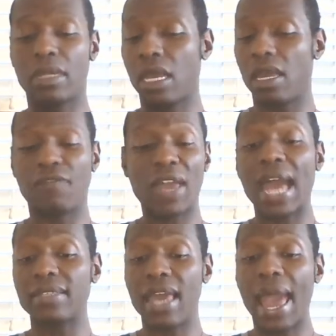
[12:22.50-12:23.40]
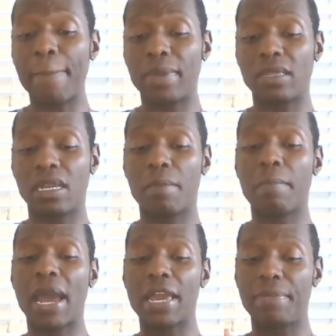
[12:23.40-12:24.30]
if it hasn't happened, then it
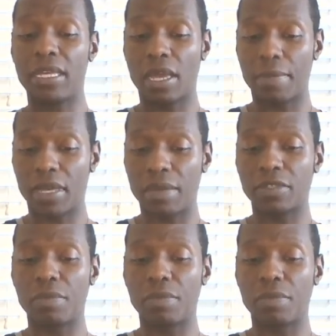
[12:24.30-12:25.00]
might be coming up.